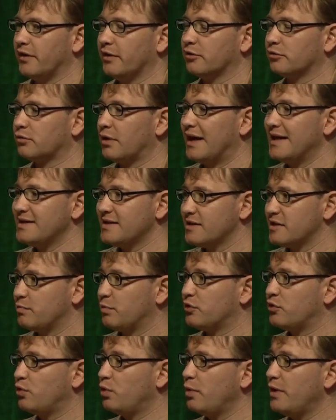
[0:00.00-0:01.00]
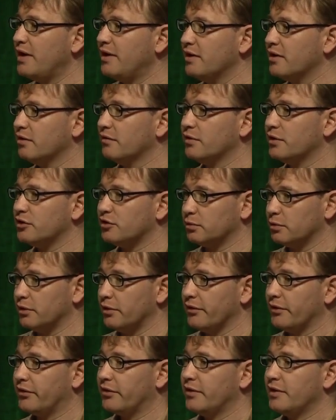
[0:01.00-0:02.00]
that arises between
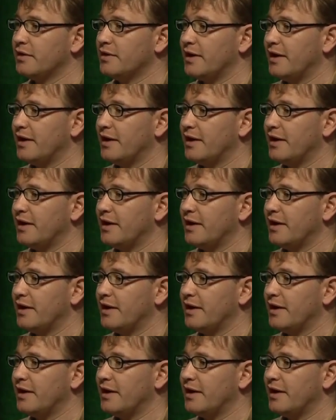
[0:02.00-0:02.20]
individuals